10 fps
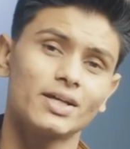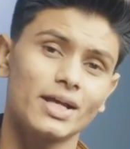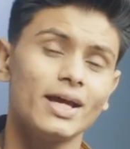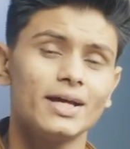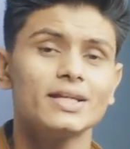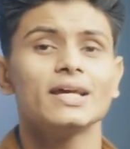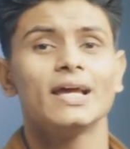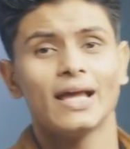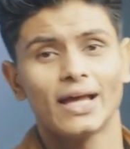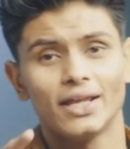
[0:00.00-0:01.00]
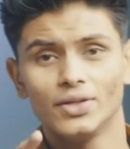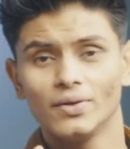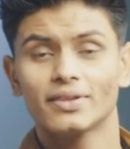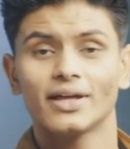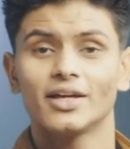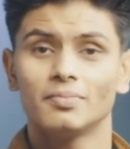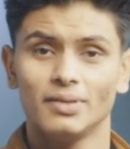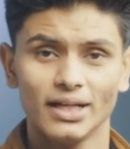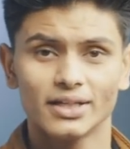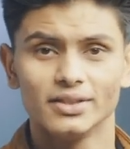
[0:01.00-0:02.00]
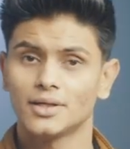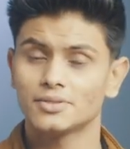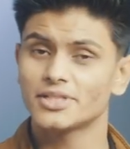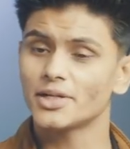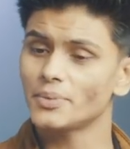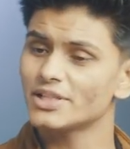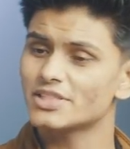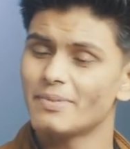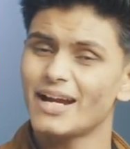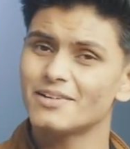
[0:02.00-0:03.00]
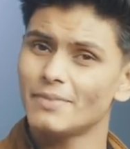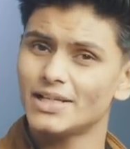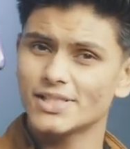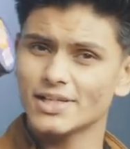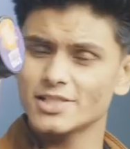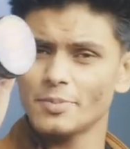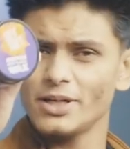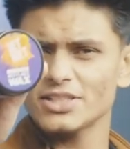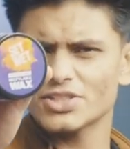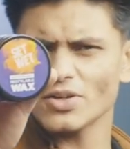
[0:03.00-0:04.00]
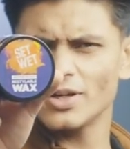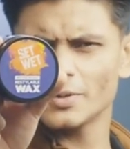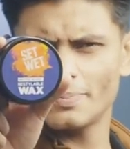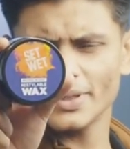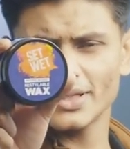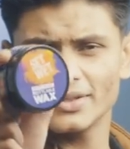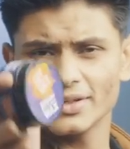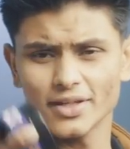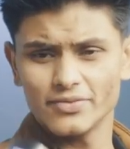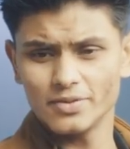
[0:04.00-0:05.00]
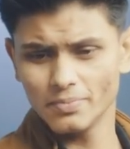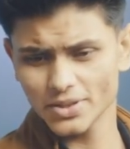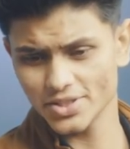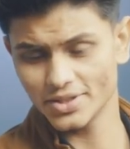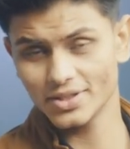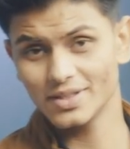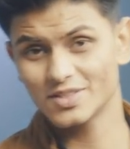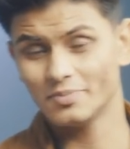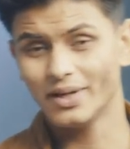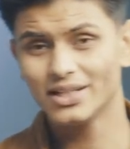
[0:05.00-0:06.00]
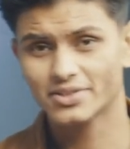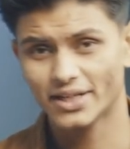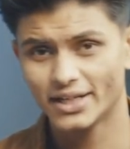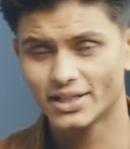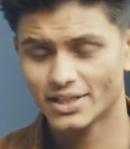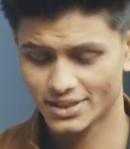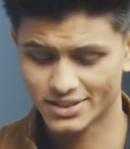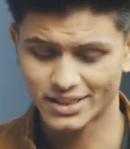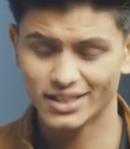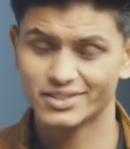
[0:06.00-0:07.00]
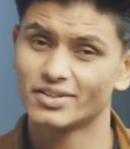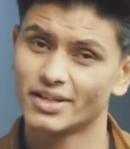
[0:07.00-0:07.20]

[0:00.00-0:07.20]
your hair and you'll thank me later. Now Setwet's Matte Magic is a pretty solid pick in the given budget. It smells great, it styles